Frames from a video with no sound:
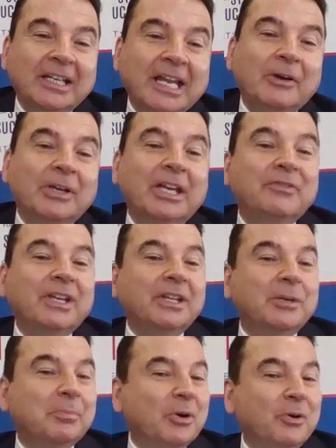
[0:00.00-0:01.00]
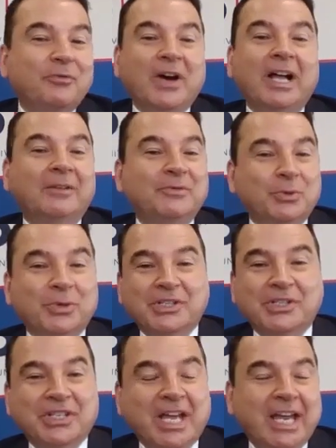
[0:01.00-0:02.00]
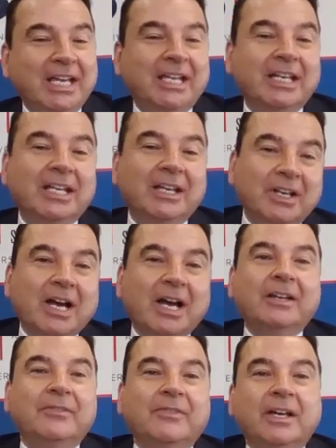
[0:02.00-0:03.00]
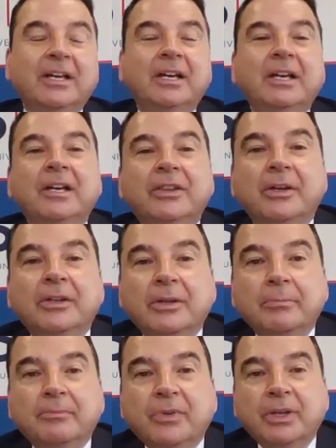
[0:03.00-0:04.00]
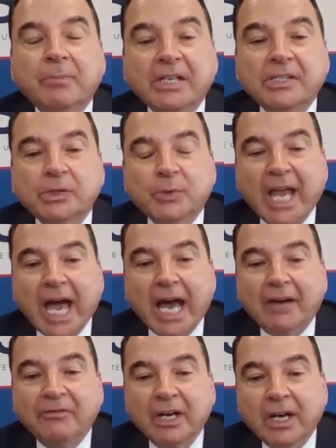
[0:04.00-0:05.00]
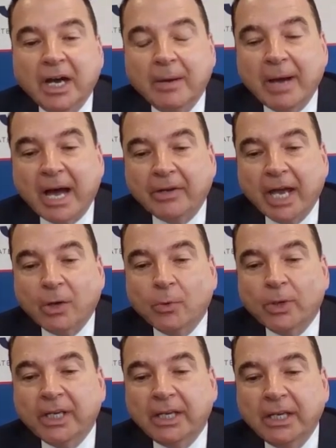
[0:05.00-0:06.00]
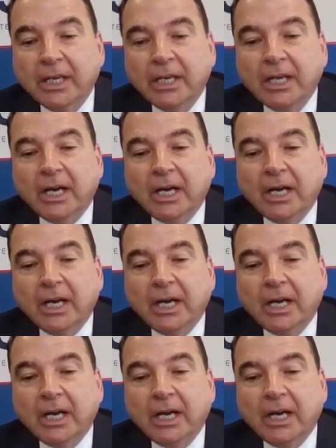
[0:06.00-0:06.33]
Now, given the profile of Georgia State and given kind of the message we have about equity,